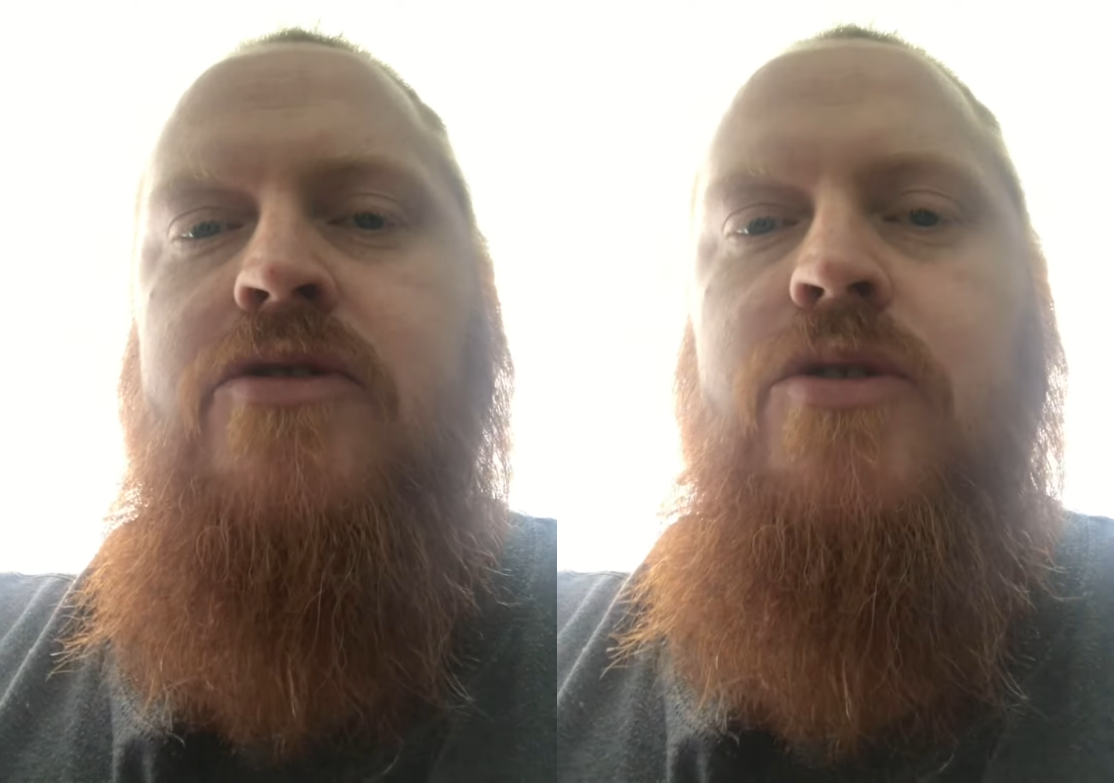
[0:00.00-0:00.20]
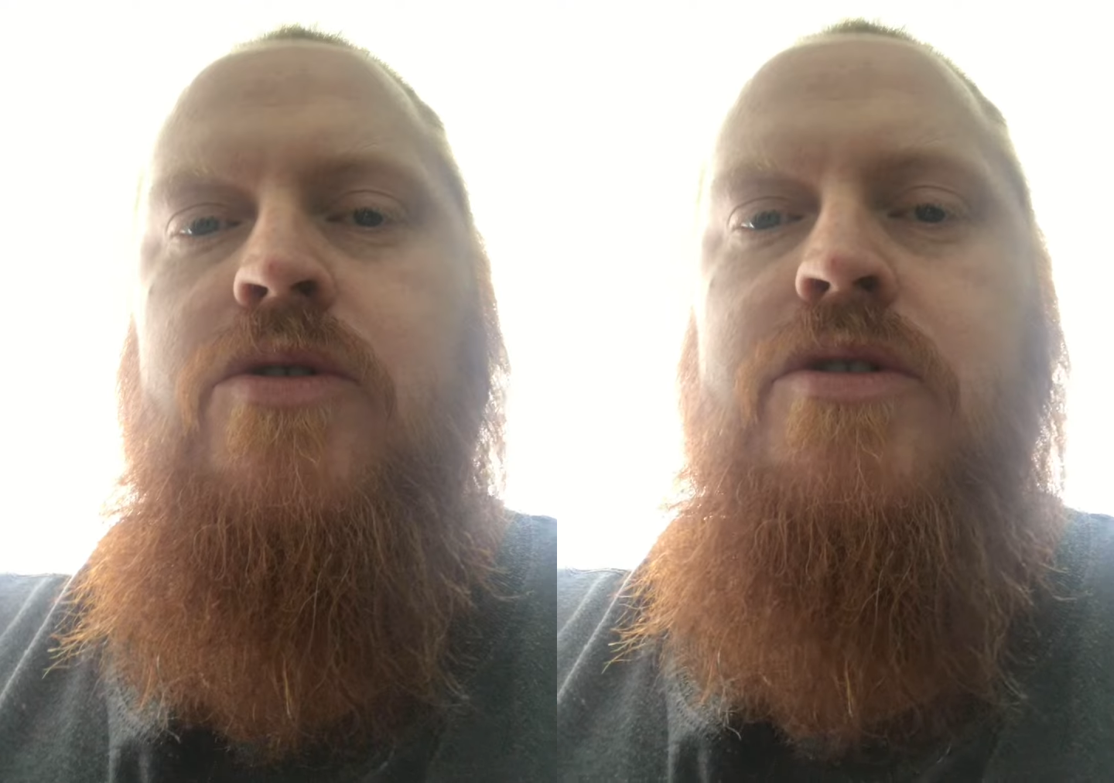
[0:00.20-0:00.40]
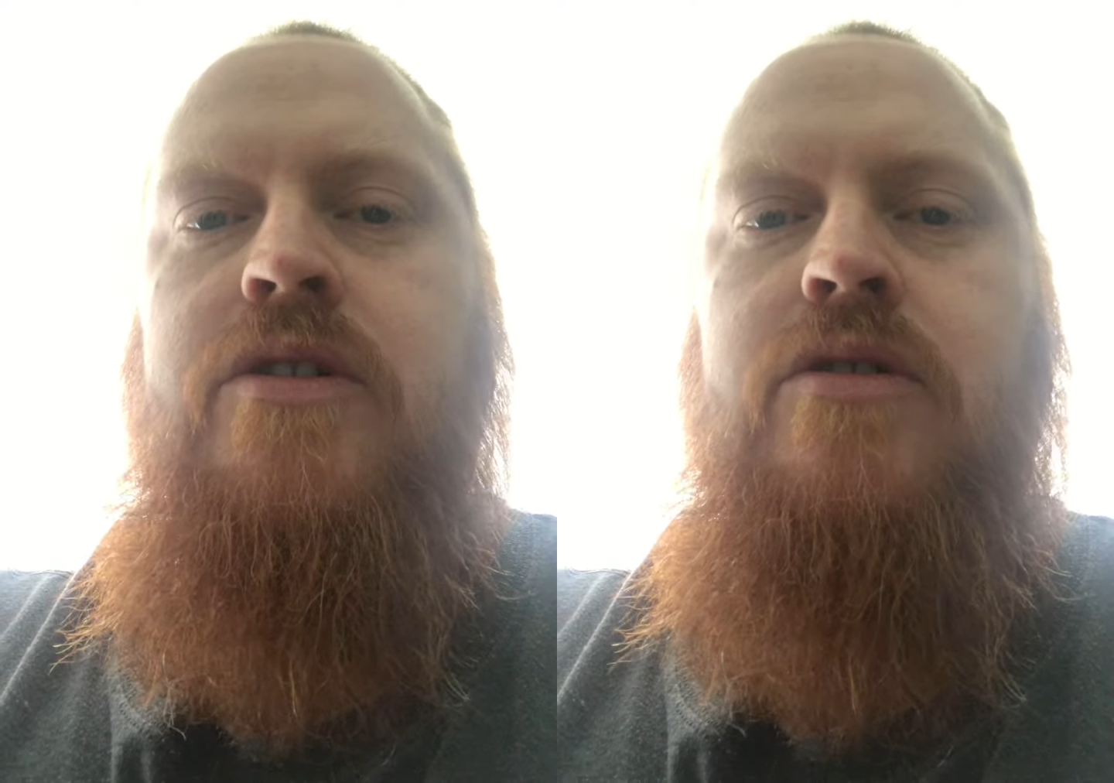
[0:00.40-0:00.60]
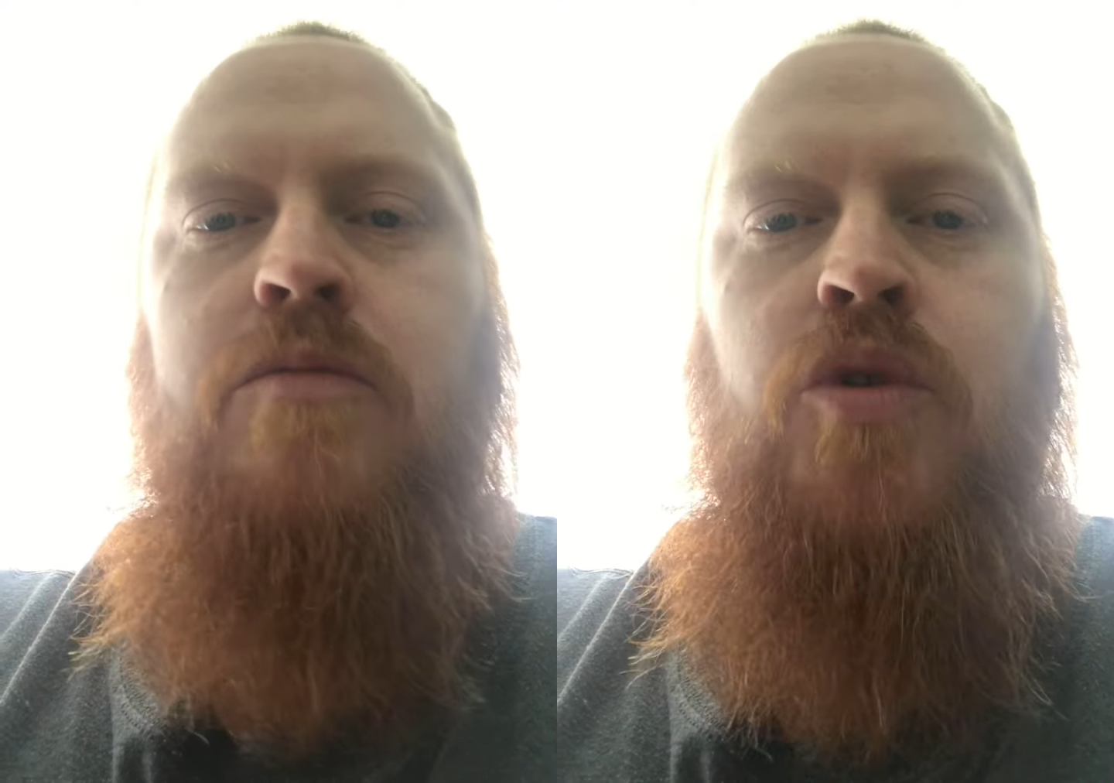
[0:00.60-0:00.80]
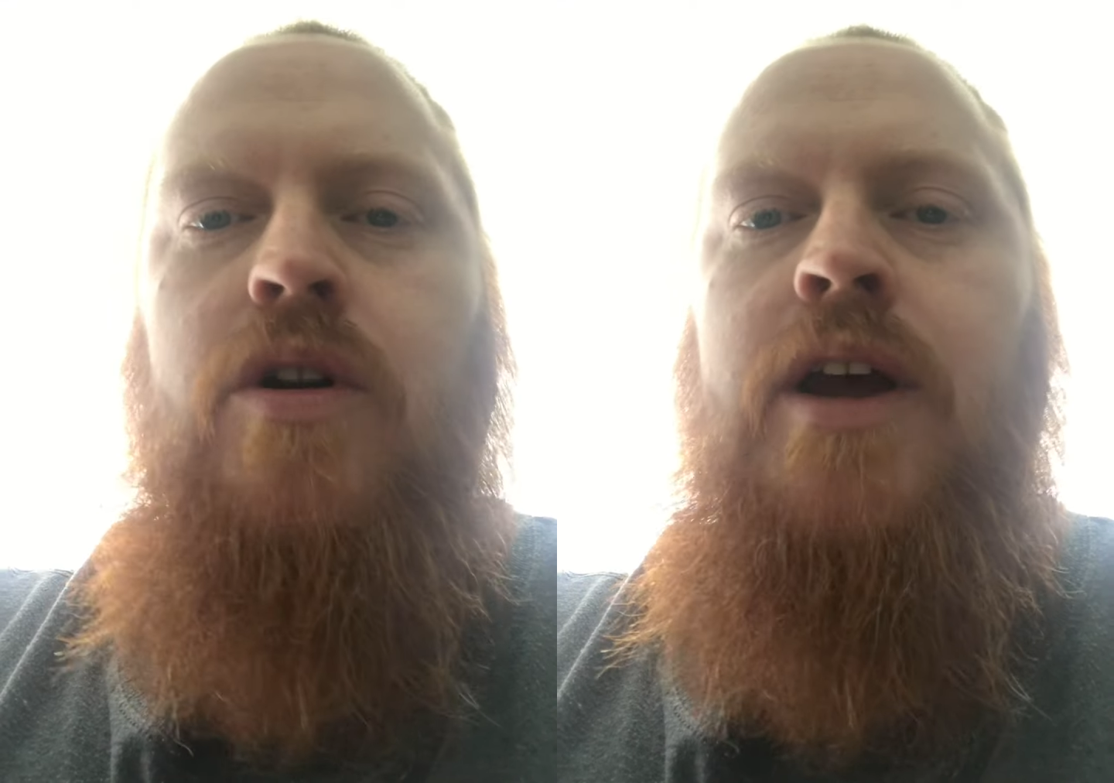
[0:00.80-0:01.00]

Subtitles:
so it's a little more